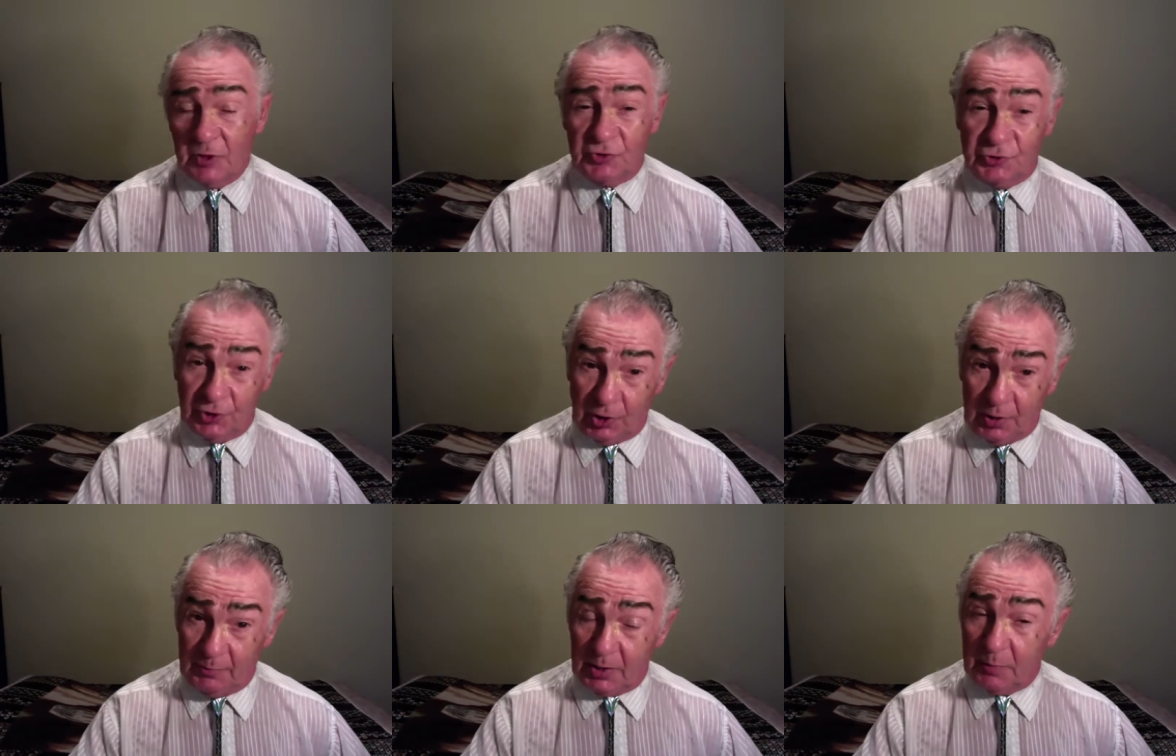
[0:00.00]

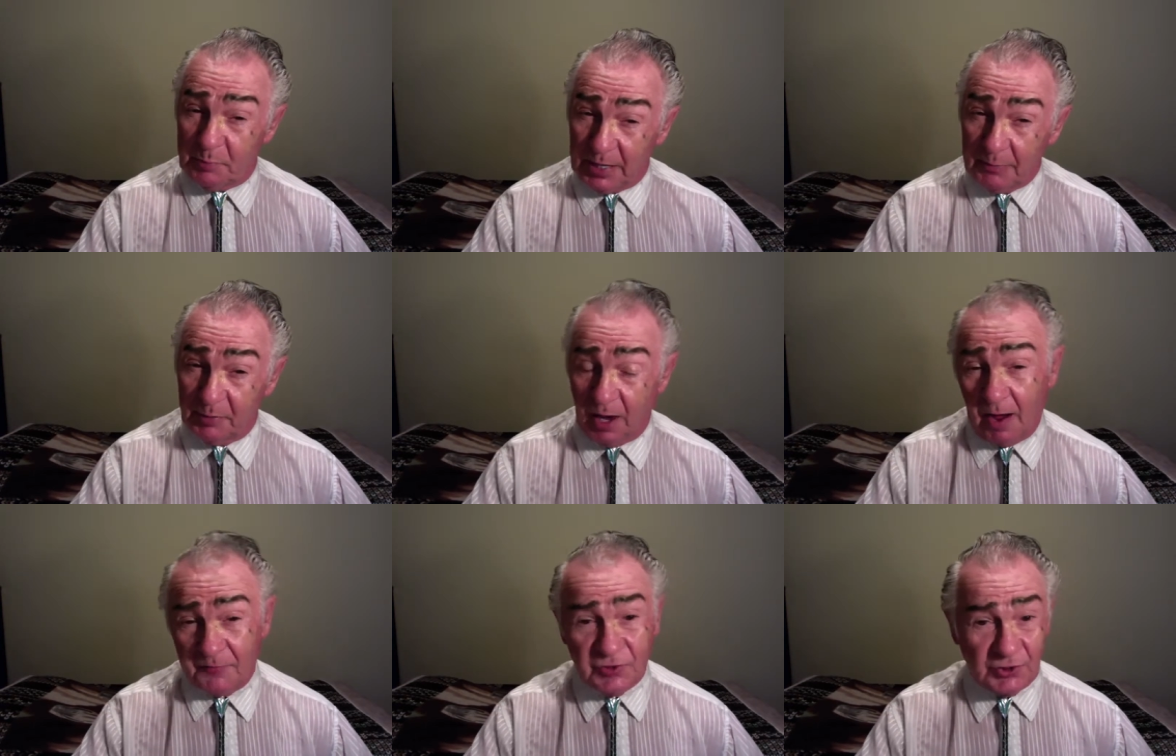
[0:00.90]
German people
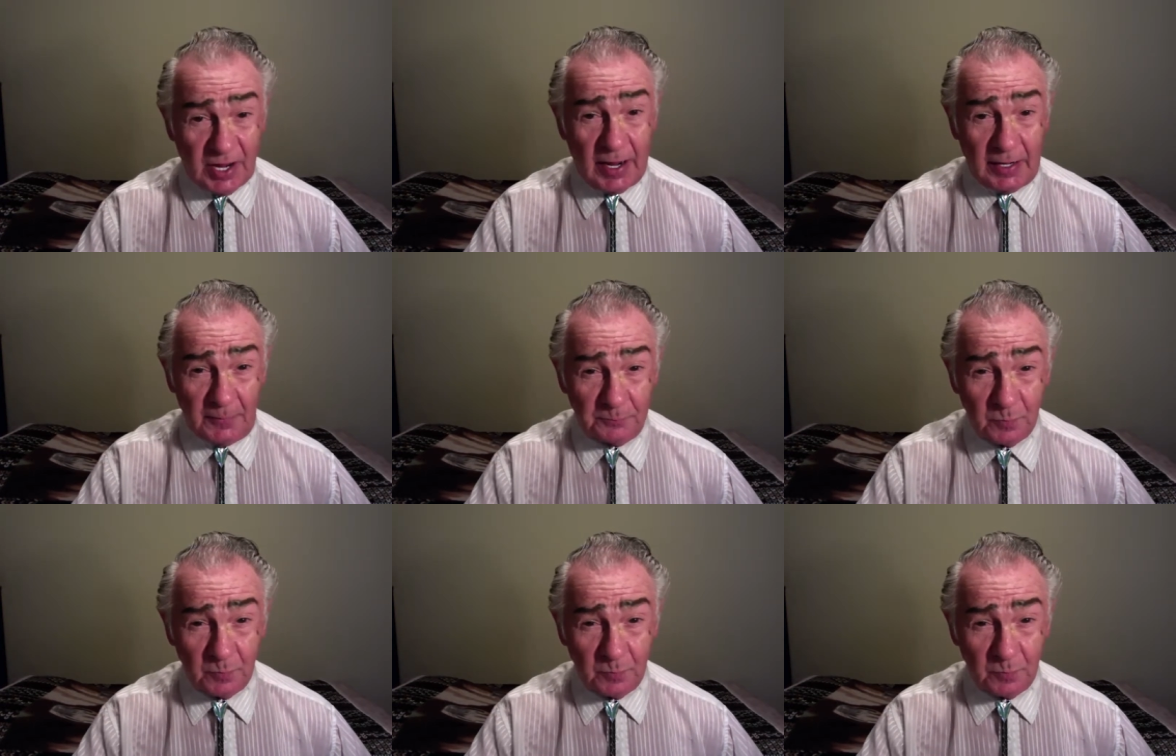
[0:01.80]
of today.